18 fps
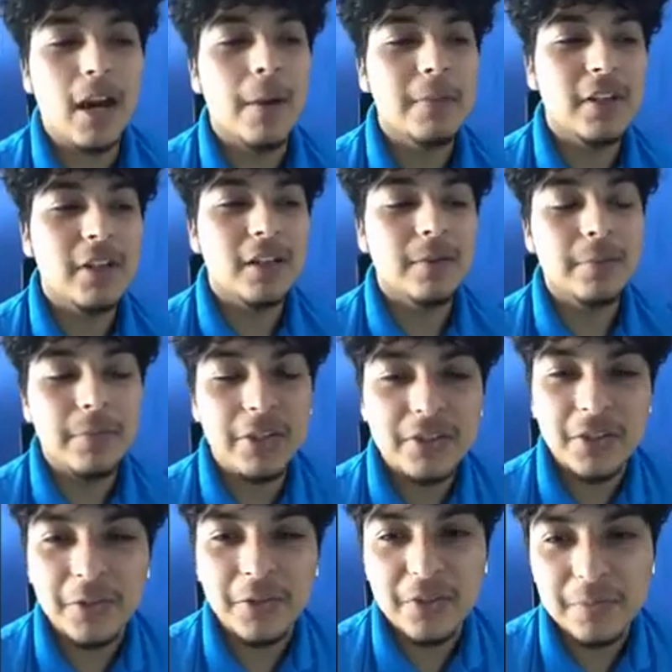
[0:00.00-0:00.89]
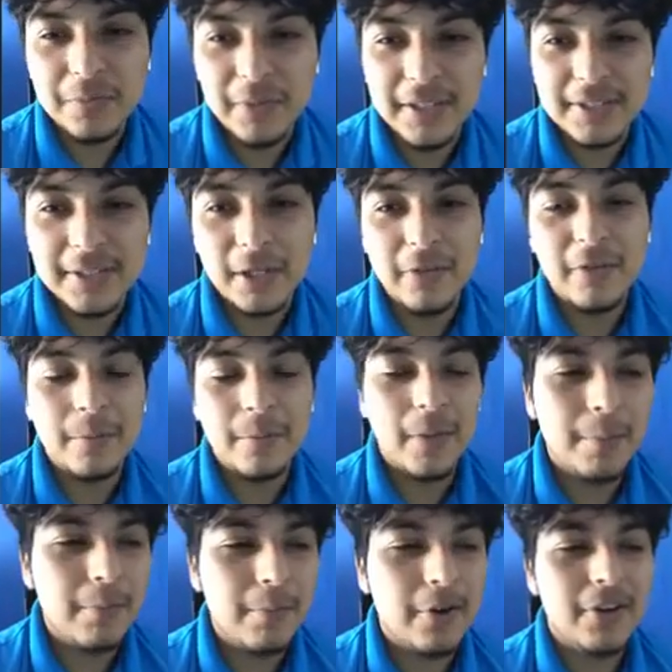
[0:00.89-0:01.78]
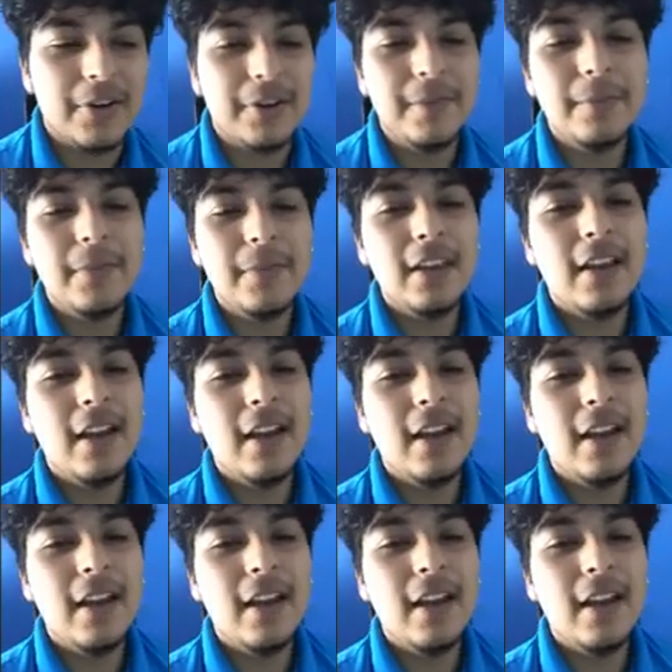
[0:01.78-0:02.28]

I'm gonna introduce myself and my partner.